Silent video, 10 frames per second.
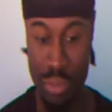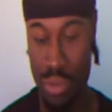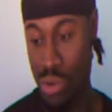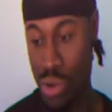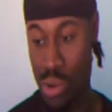
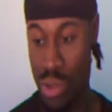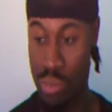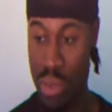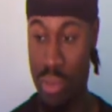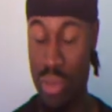you know, it
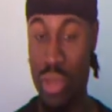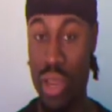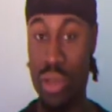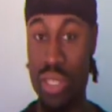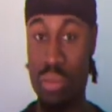made me
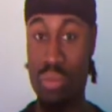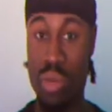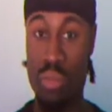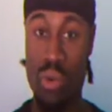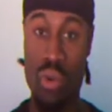think of some
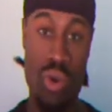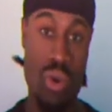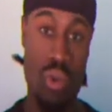people,